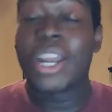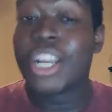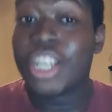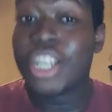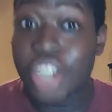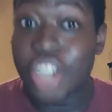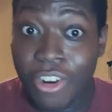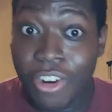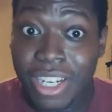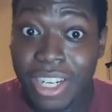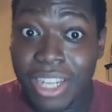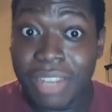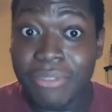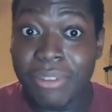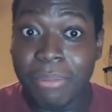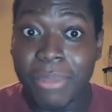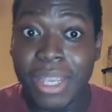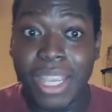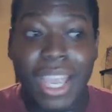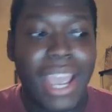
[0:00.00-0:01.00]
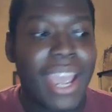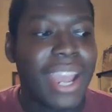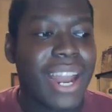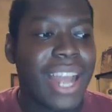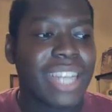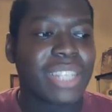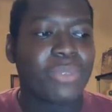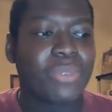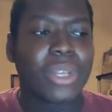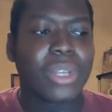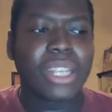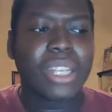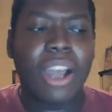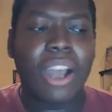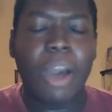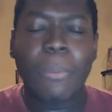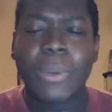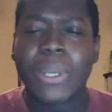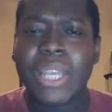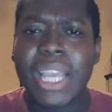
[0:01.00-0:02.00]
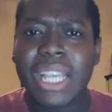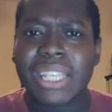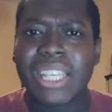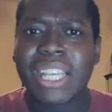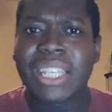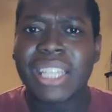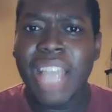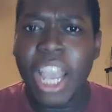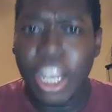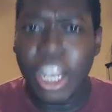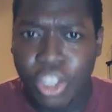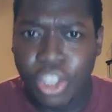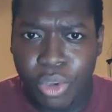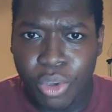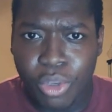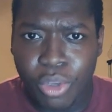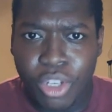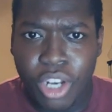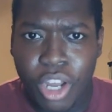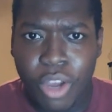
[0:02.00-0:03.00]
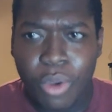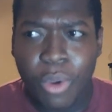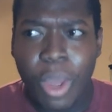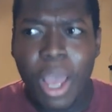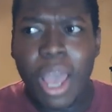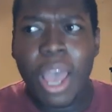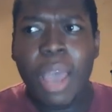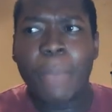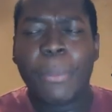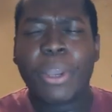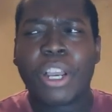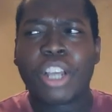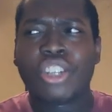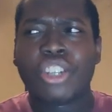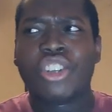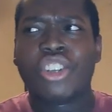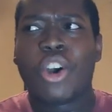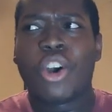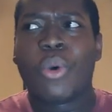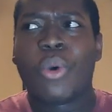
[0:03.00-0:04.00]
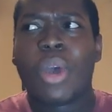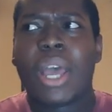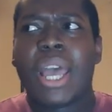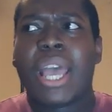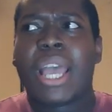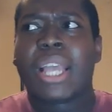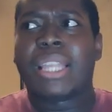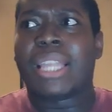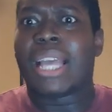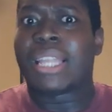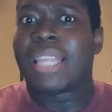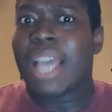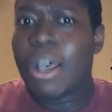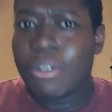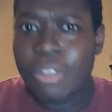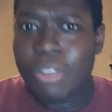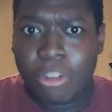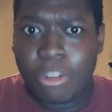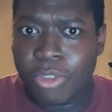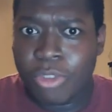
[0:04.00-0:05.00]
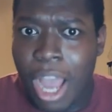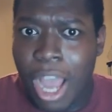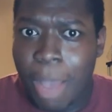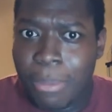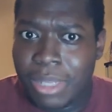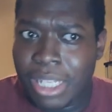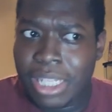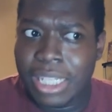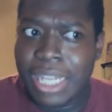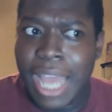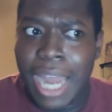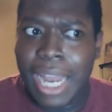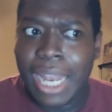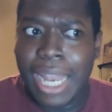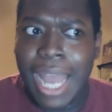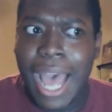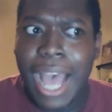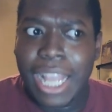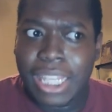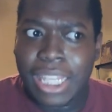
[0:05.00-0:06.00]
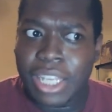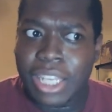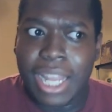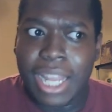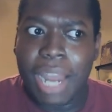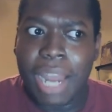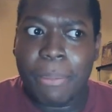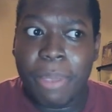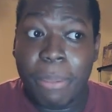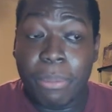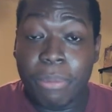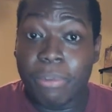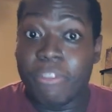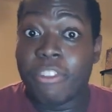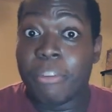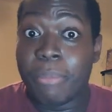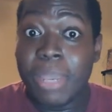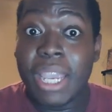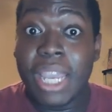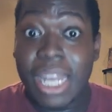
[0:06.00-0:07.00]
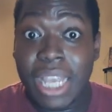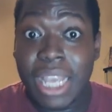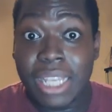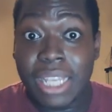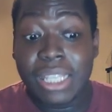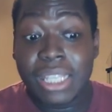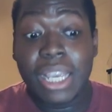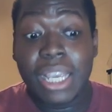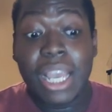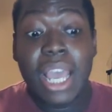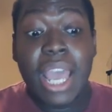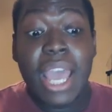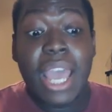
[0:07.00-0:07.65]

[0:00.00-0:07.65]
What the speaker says: a journey for me. And I just wanted to come on here and say thank you, you know, because, you know, 1,000 subscribers is not a lot to a lot of people, but for me it is.